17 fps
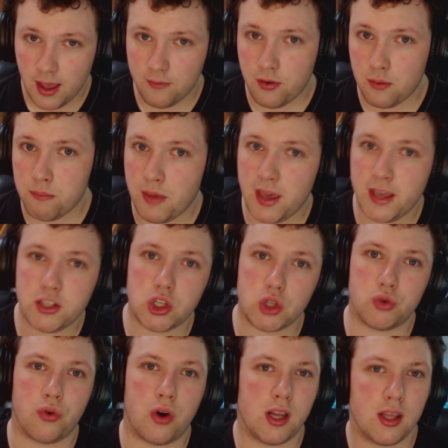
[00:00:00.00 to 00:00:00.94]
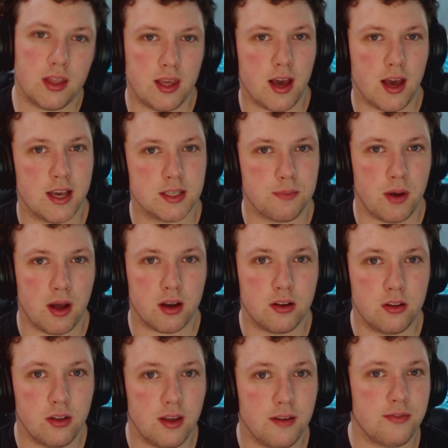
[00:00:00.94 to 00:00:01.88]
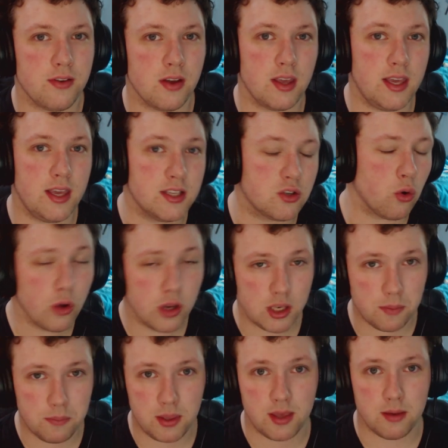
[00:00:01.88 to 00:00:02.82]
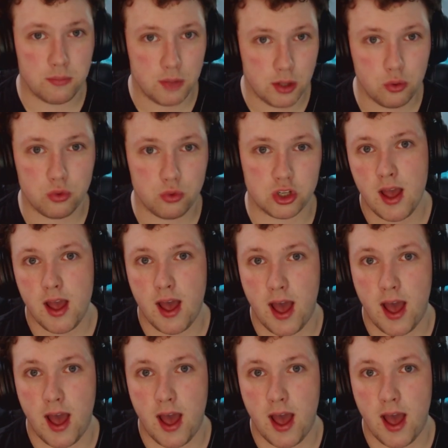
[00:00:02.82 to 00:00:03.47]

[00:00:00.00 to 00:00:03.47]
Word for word: If a mage is running the Ice Block glyph, he's going to be immune